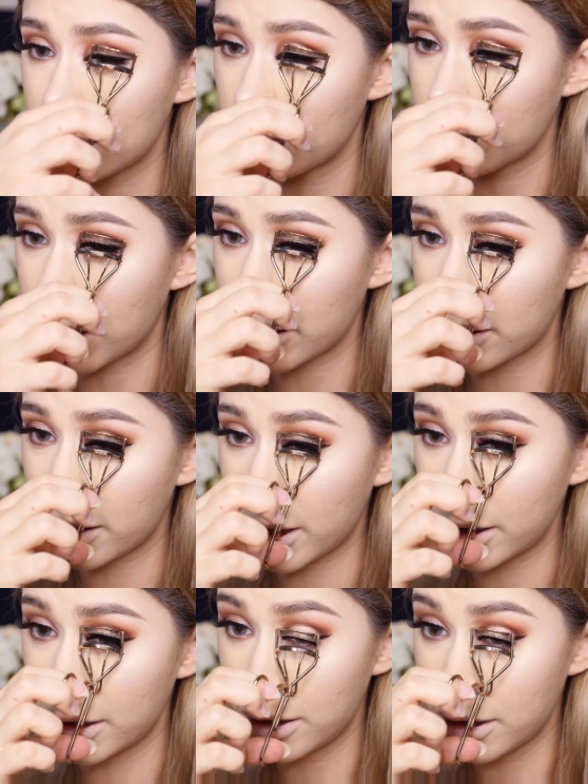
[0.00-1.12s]
Oh my
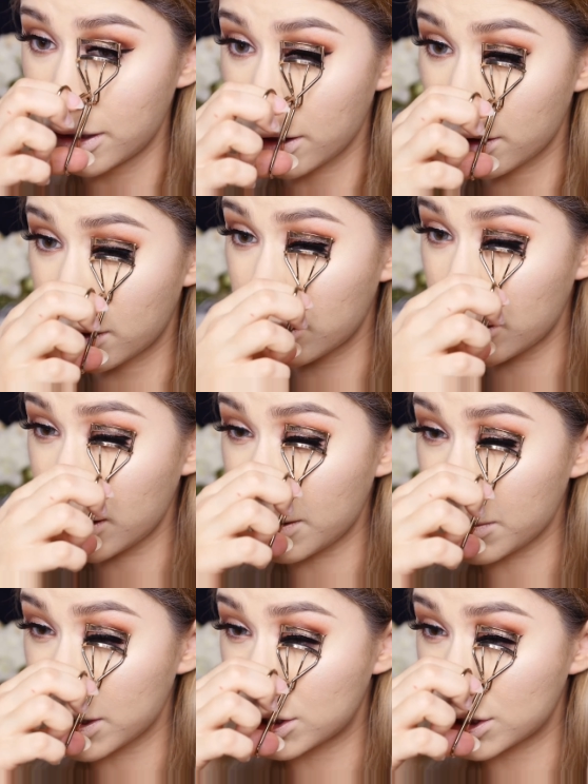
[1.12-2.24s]
God. Girl, I'm